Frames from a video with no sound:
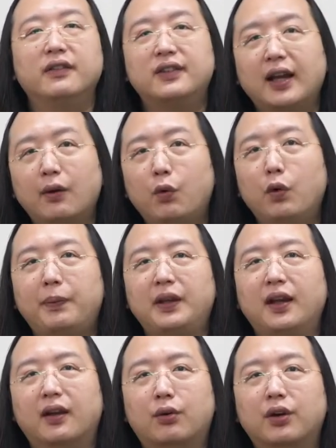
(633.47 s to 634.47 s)
that will
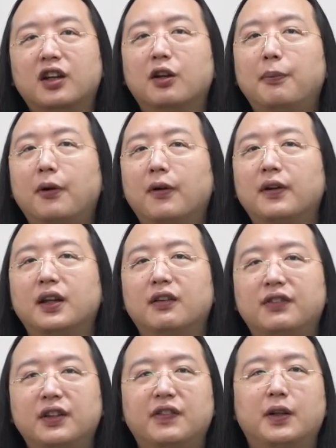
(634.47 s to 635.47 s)
be a critical point
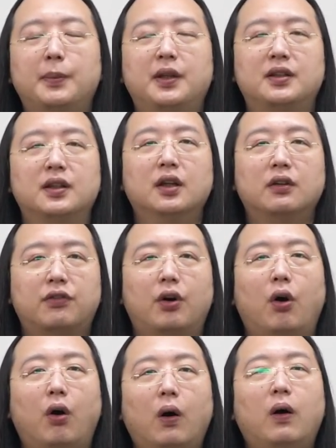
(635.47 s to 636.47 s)
of development
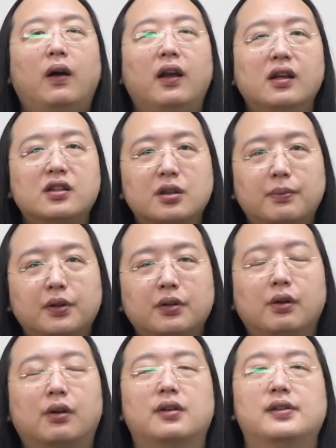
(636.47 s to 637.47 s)
for all
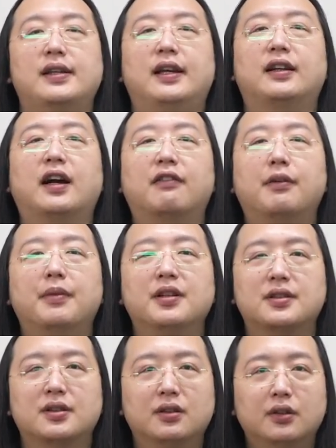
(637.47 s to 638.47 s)
entrepreneurs and
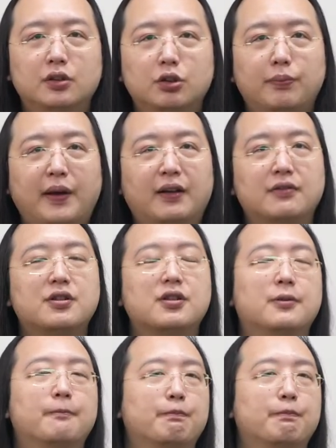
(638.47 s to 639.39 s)
governments to ponder.